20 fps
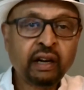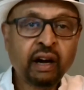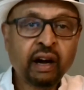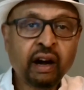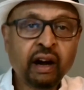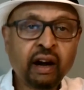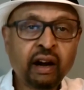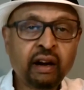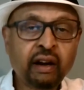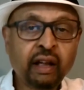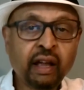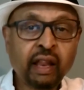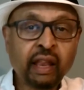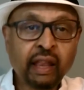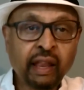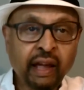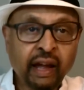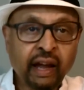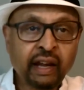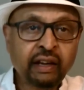are
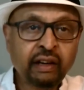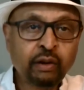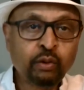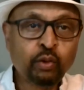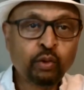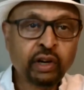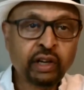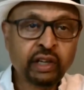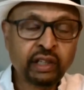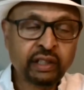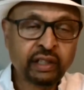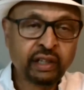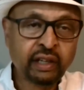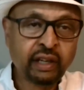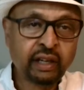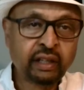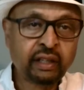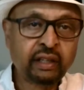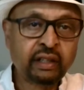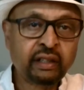aligned and working
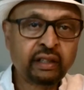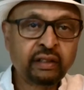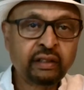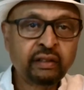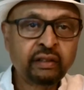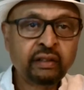together.